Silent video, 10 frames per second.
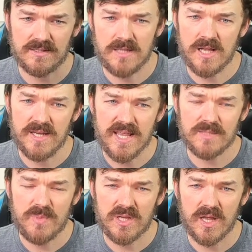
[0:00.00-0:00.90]
done is
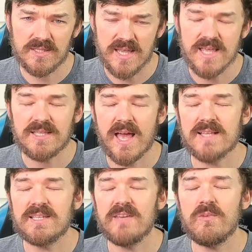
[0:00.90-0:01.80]
because it
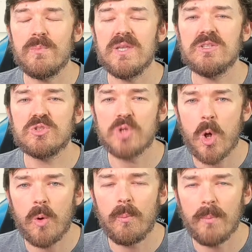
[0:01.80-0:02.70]
has given me
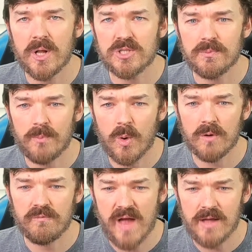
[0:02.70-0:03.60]
so much
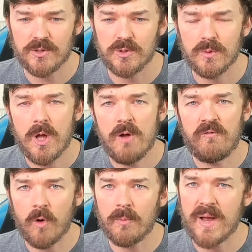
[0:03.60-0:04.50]
more value
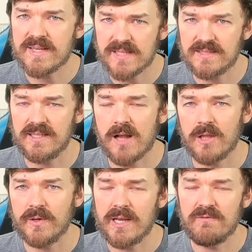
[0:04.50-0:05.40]
for my
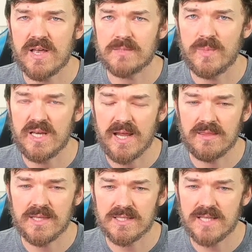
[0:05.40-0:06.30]
$60 investment
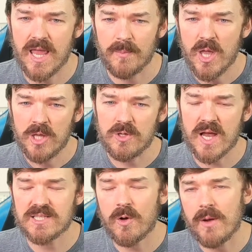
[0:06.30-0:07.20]
in this game. You
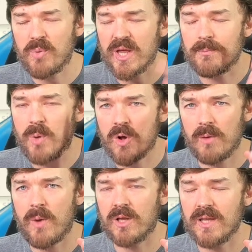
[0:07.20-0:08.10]
guys know I played
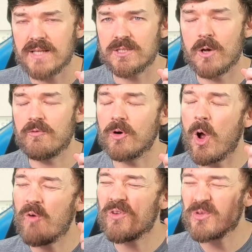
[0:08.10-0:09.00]
Pokemon Let's Go for
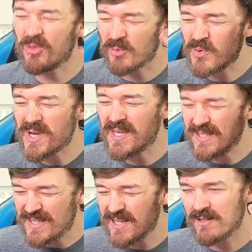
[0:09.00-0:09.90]
over 3
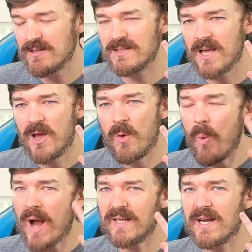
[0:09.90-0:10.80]
years.
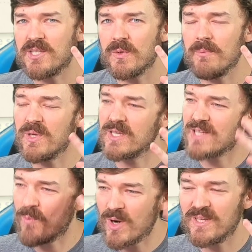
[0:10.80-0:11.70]
Why did I do it? Because
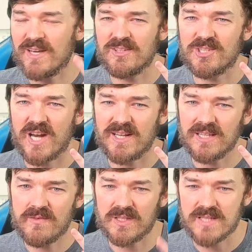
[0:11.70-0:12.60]
I wanted to get the Shiny
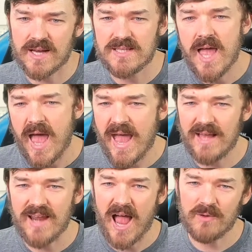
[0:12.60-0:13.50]
Living Dex,
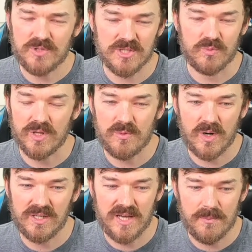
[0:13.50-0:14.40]
and I just really
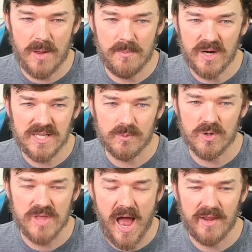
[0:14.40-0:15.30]
wanted to get my money's
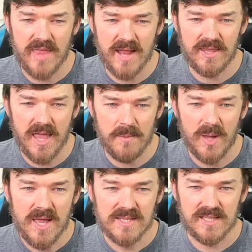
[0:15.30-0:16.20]
worth out of that game.
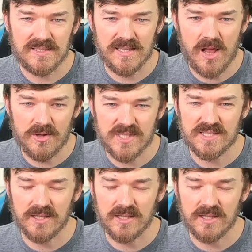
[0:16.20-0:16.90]
$60 is a